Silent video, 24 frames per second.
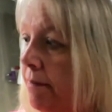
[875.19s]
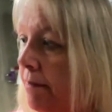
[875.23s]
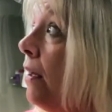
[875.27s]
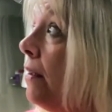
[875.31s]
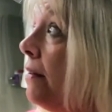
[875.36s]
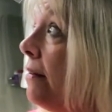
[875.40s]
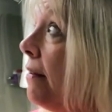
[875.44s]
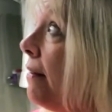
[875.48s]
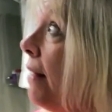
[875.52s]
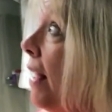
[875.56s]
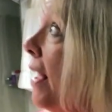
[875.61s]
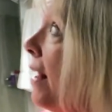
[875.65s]

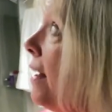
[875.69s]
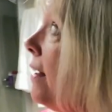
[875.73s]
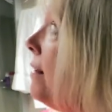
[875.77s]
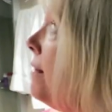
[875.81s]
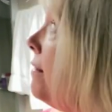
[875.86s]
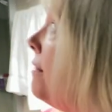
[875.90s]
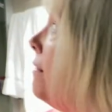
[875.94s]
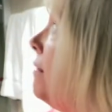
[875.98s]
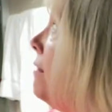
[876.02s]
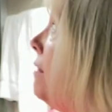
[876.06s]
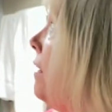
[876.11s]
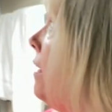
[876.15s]
So that
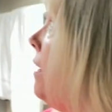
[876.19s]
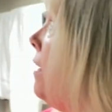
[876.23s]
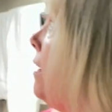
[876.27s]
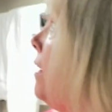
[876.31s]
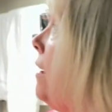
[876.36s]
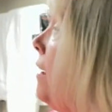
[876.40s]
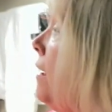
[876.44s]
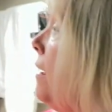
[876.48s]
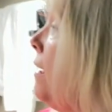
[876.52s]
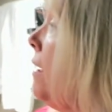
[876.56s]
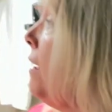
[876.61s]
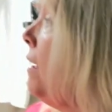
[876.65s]
is
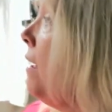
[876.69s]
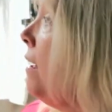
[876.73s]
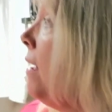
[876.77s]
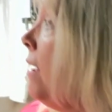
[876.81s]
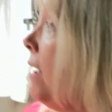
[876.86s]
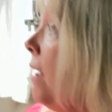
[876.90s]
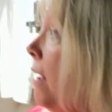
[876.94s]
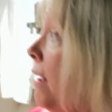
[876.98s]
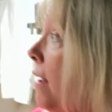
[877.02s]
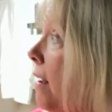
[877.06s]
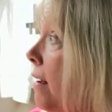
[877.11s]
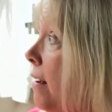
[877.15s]
the
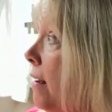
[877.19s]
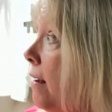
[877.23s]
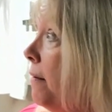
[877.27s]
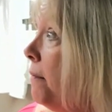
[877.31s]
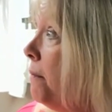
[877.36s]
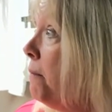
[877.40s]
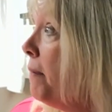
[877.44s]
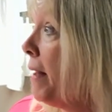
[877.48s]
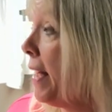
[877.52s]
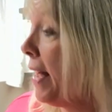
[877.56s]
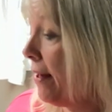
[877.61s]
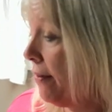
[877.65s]

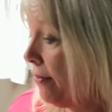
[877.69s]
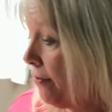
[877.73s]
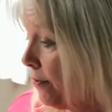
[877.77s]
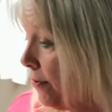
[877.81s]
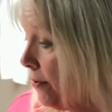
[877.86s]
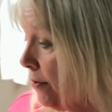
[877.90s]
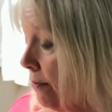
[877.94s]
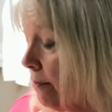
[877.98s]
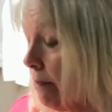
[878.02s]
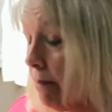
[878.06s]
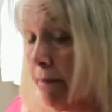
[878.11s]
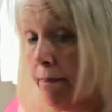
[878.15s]

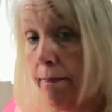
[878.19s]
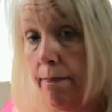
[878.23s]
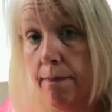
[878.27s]
bathroom.